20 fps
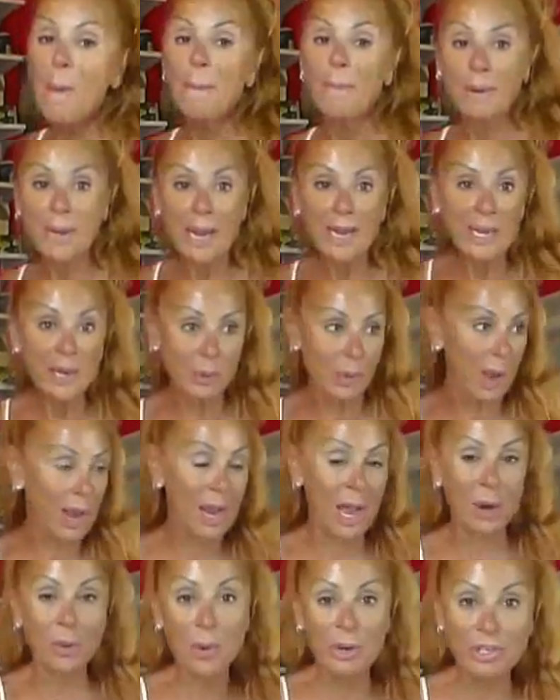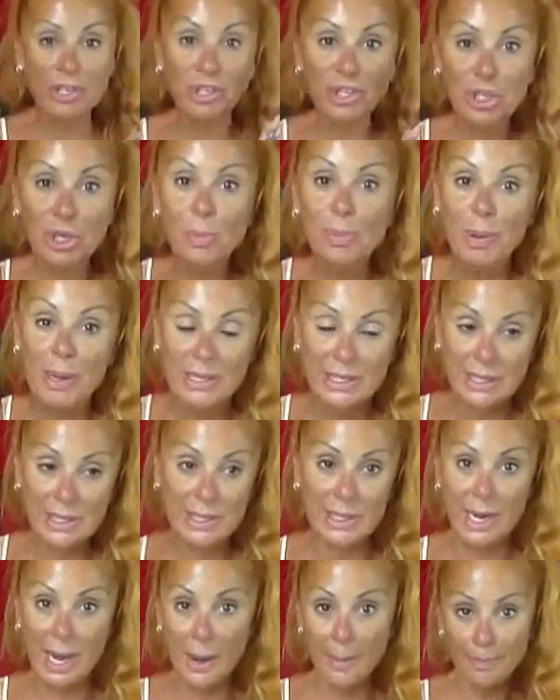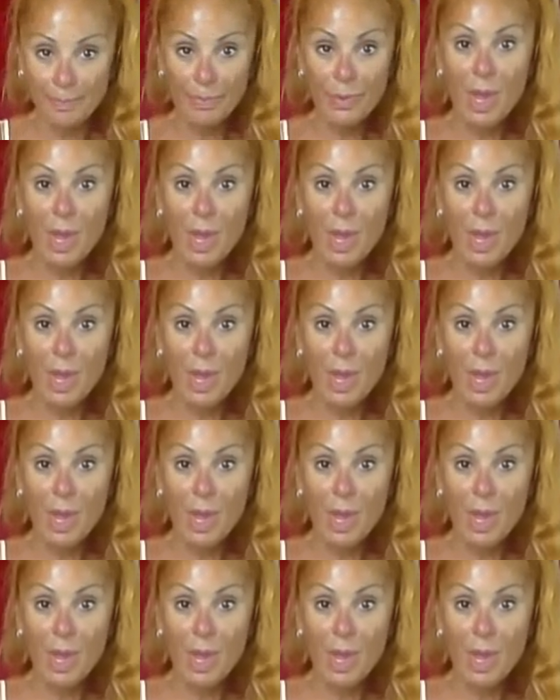But anyway, I went to two places today.